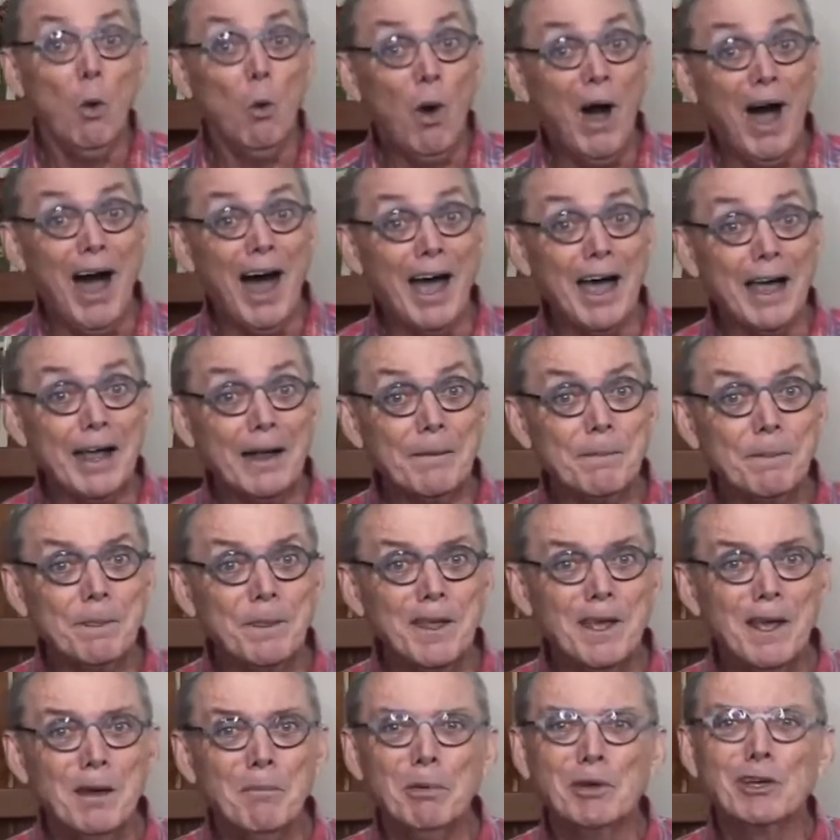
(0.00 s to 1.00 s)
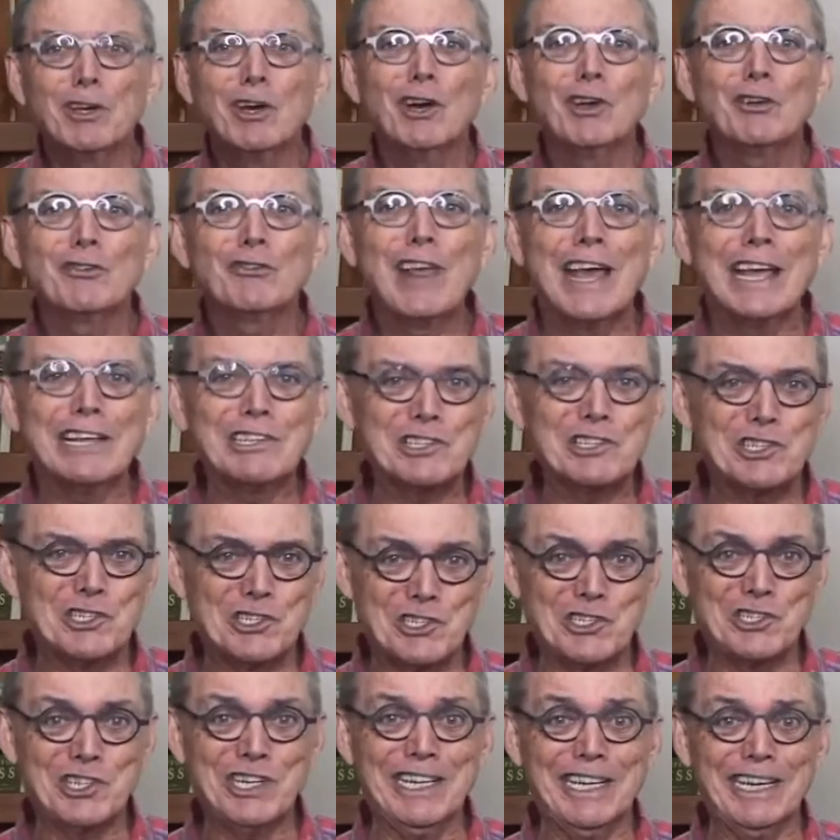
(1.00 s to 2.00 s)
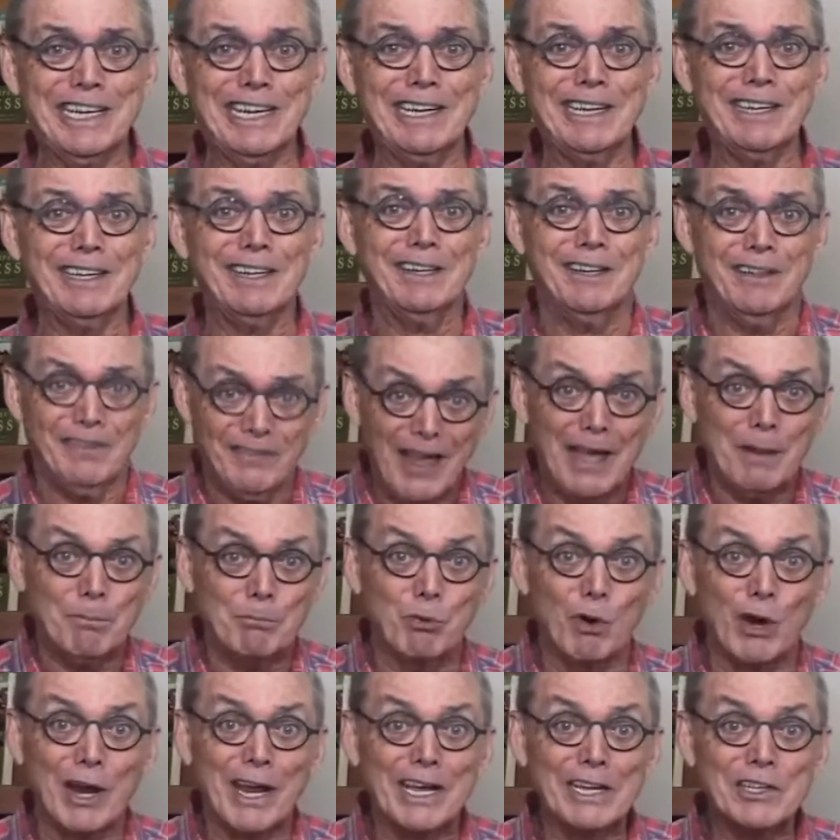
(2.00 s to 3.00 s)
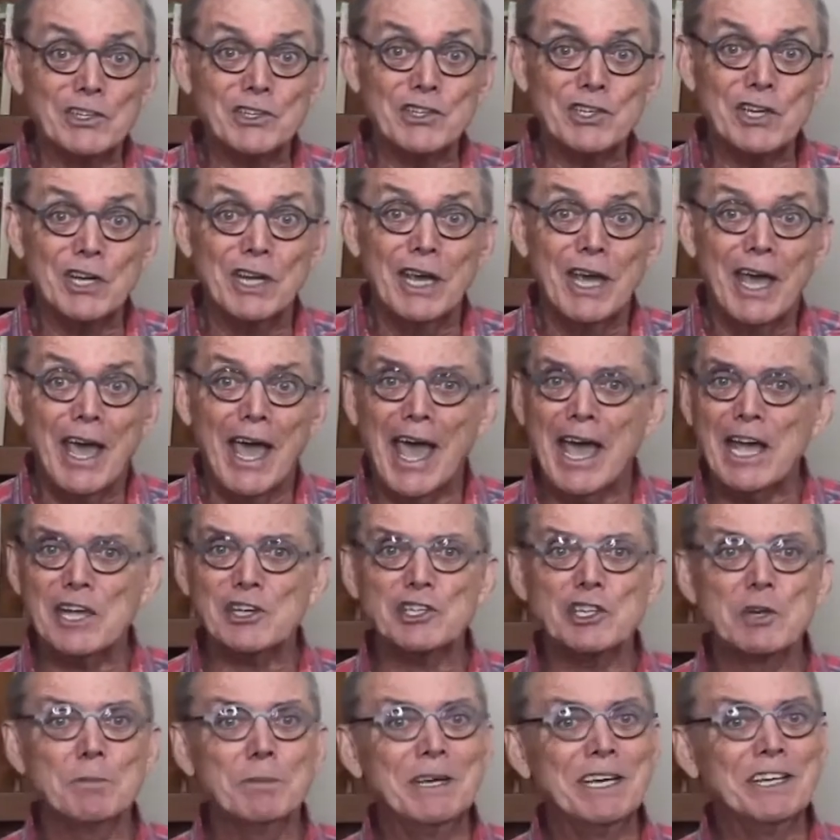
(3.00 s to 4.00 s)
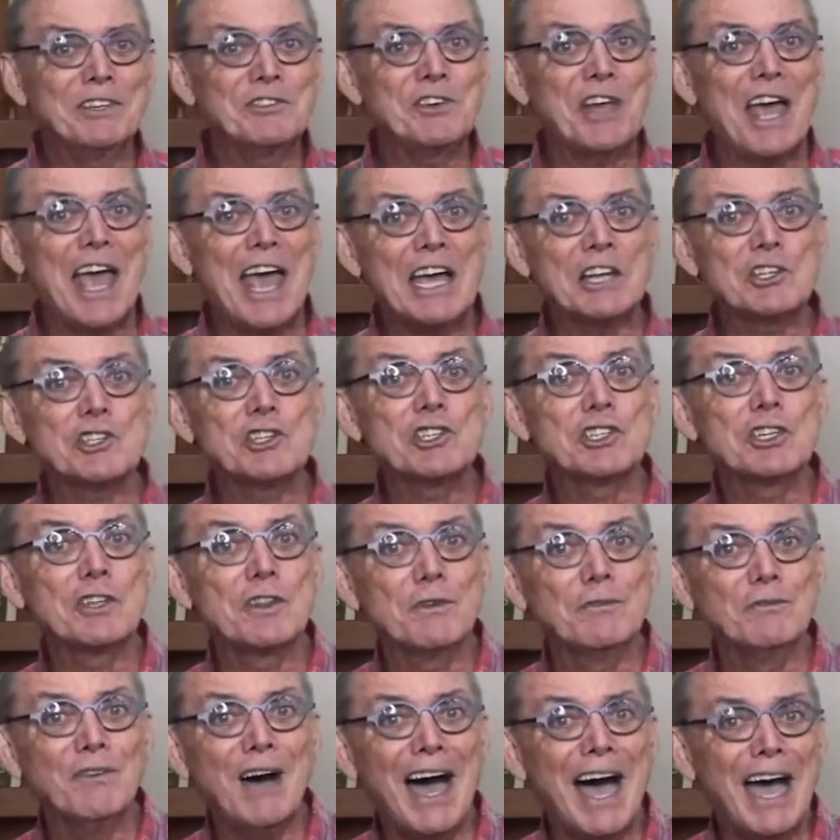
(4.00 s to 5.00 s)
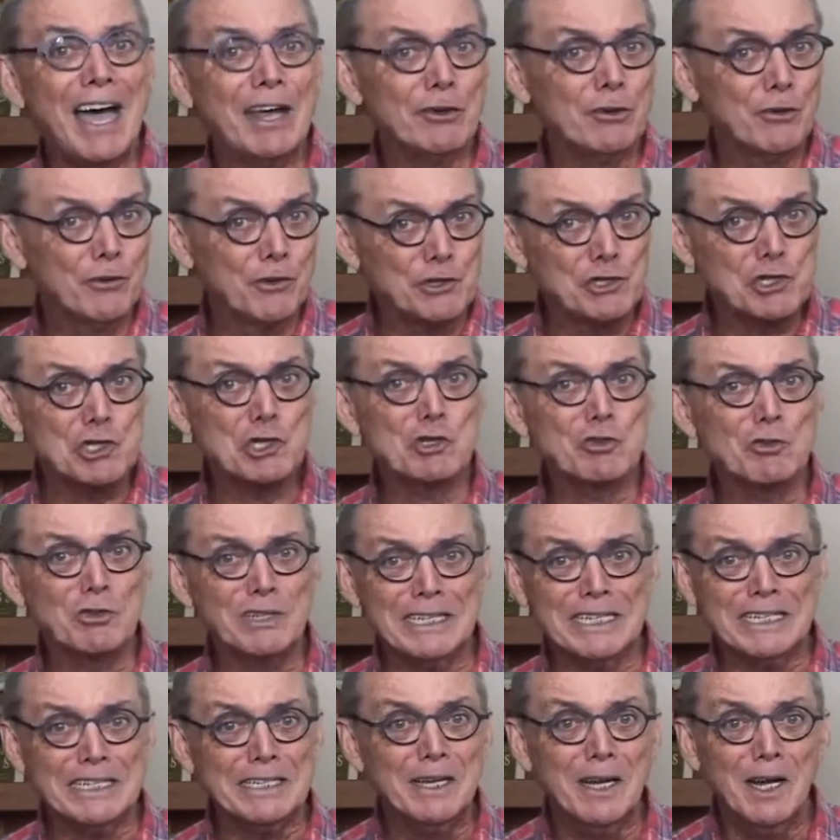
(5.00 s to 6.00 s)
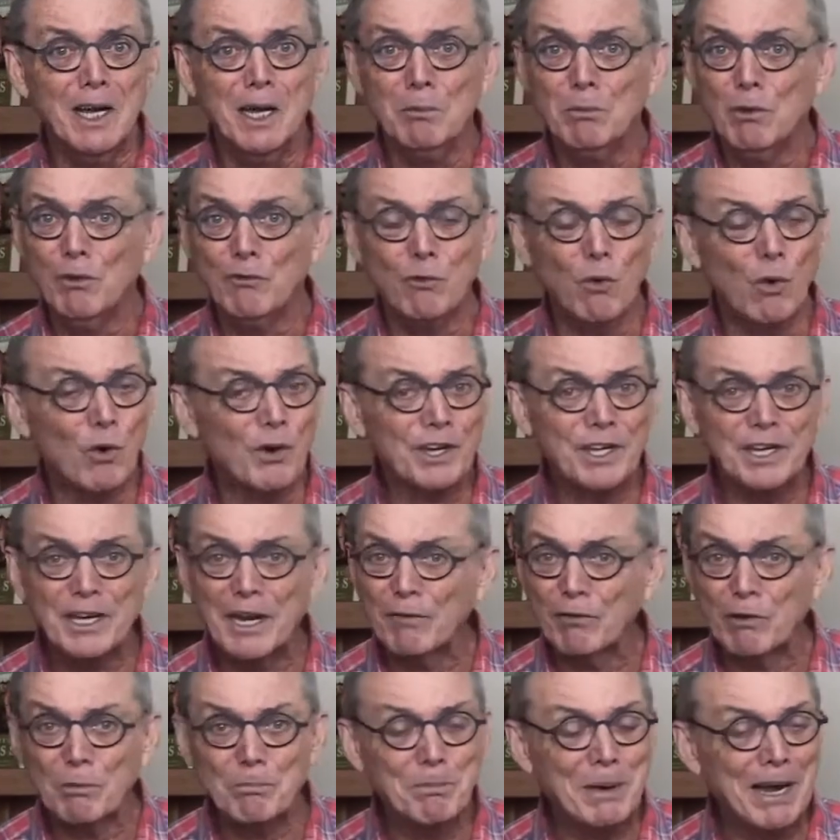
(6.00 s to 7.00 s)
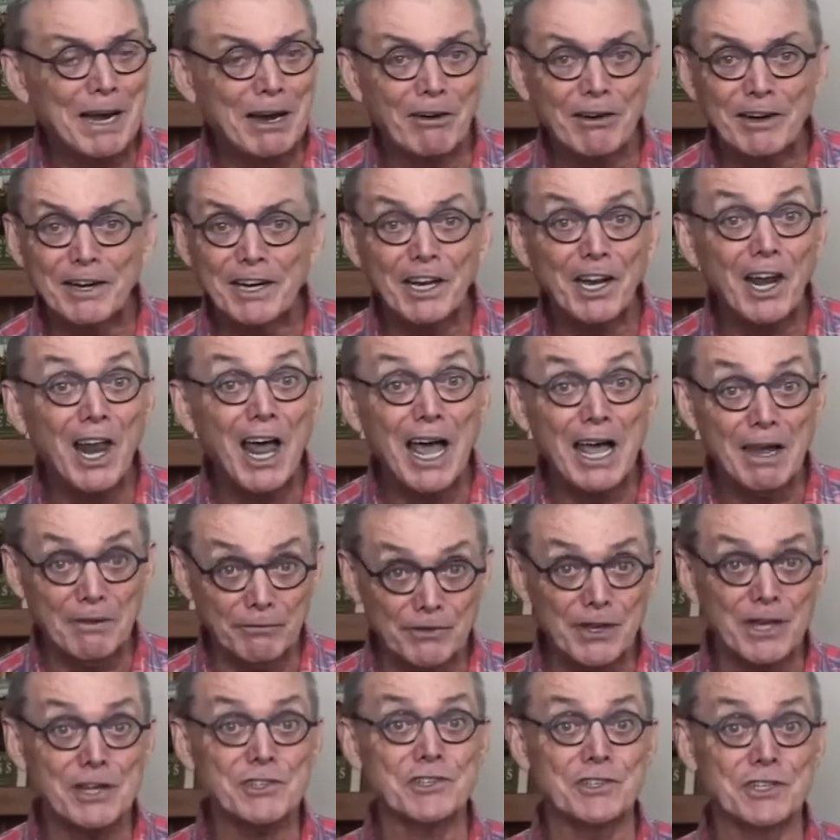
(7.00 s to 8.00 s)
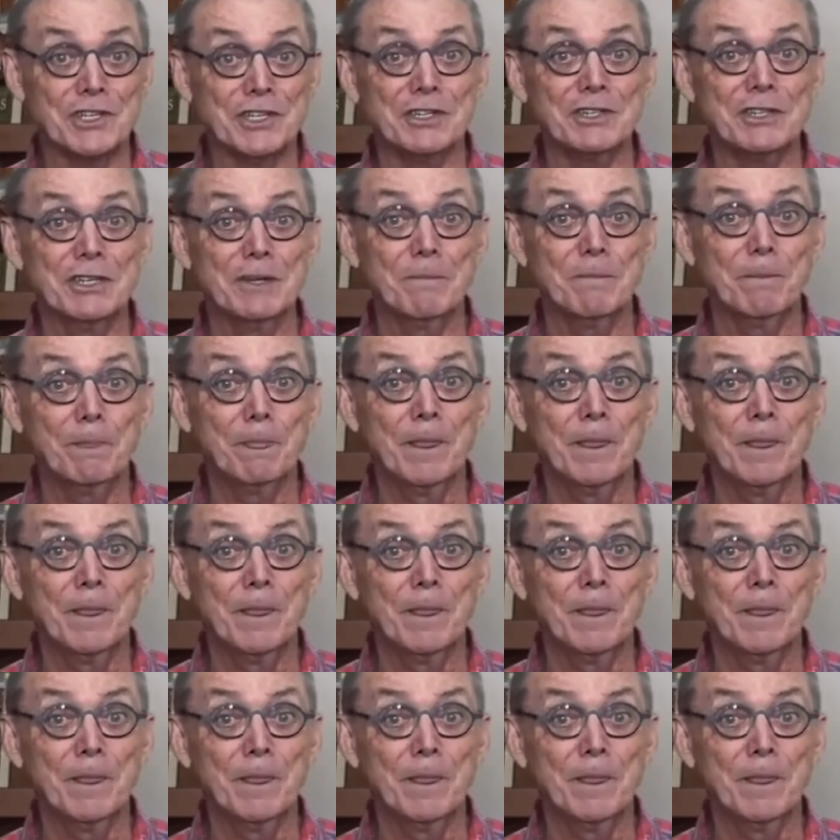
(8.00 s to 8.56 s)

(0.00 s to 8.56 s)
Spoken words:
Why? Because that stick, that branch, has to be attached to the vine or the tree before it can ever bear any life, doesn't it?